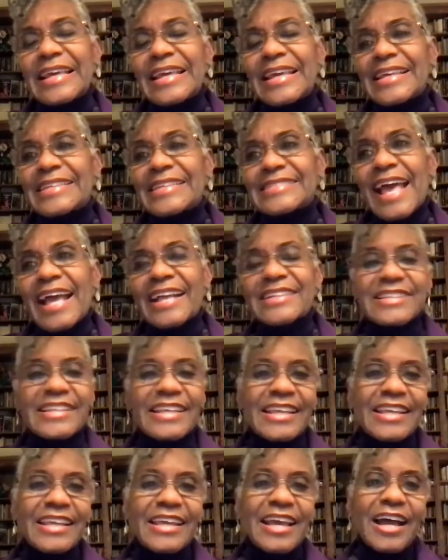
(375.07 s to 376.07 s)
is
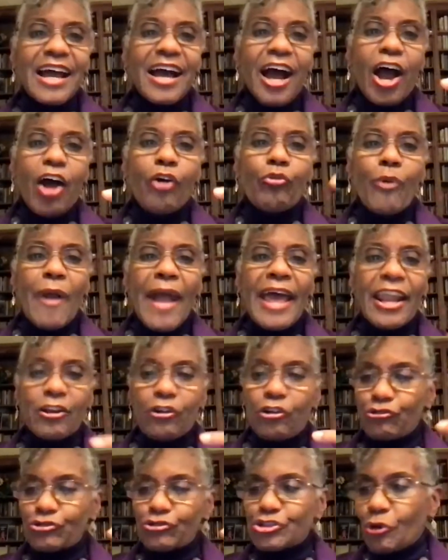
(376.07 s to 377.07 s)
actually a
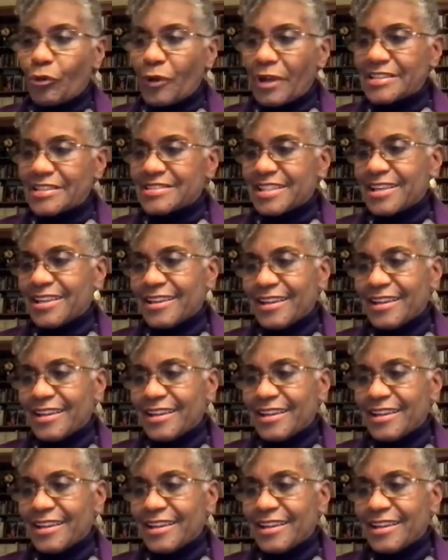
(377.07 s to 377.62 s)
radical choice.